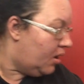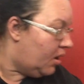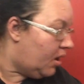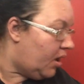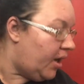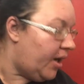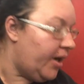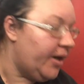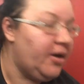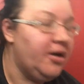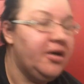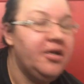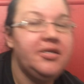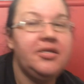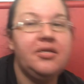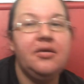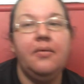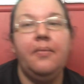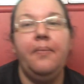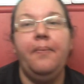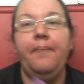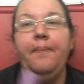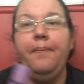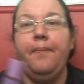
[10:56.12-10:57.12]
I got
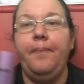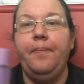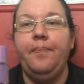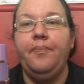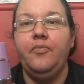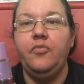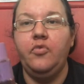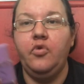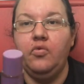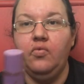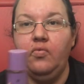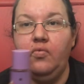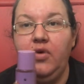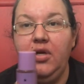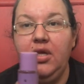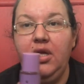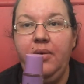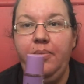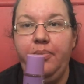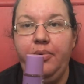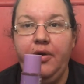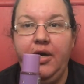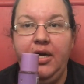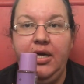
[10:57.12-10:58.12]
some really
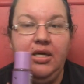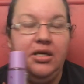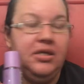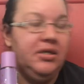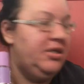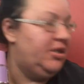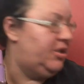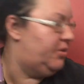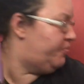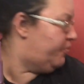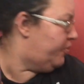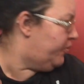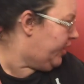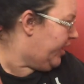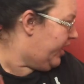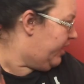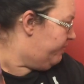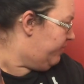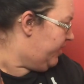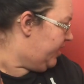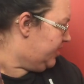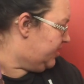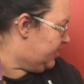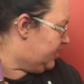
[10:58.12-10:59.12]
pretty spray
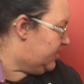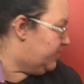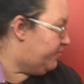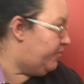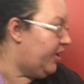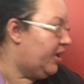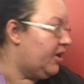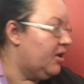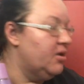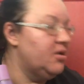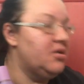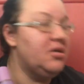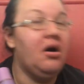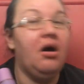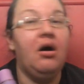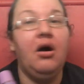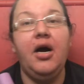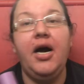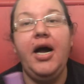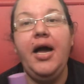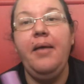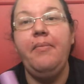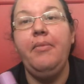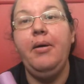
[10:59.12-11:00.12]
mist because
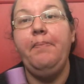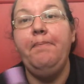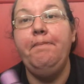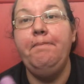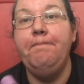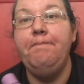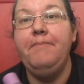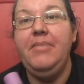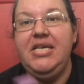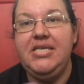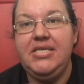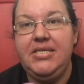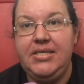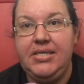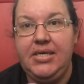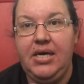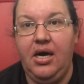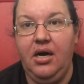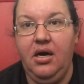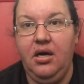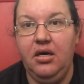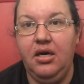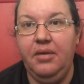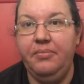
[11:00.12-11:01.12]
I am a mister.
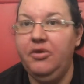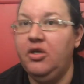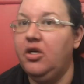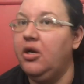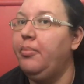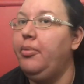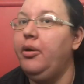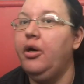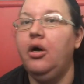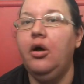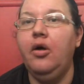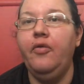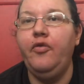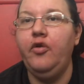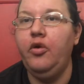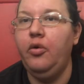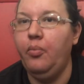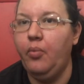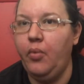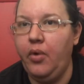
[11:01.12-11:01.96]
I'm not a perfume